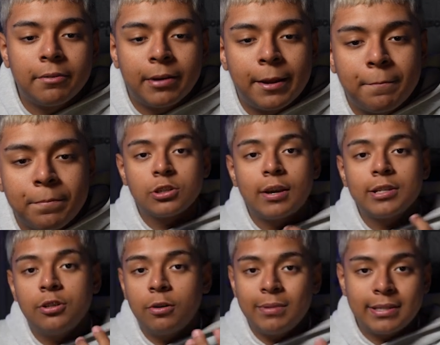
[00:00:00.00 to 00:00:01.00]
it, right? So
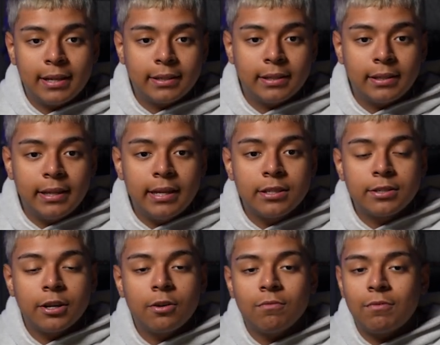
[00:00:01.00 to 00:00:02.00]
as you know, we selected leads.
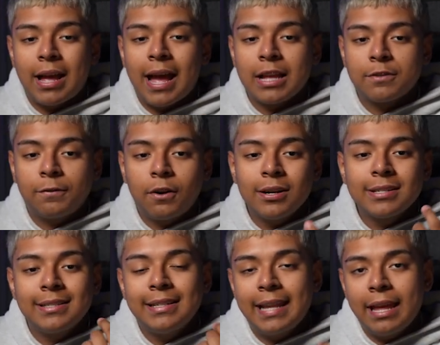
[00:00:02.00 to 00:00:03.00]
So as far
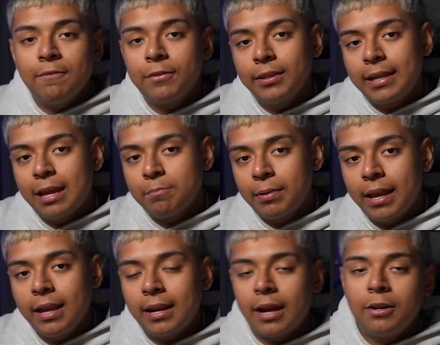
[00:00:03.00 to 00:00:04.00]
as the name for the
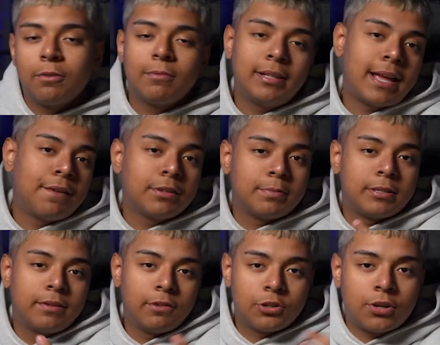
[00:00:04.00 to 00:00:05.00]
campaign, I don't really have a
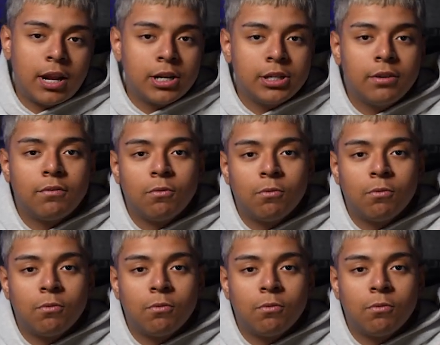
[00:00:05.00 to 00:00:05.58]
specific strategy of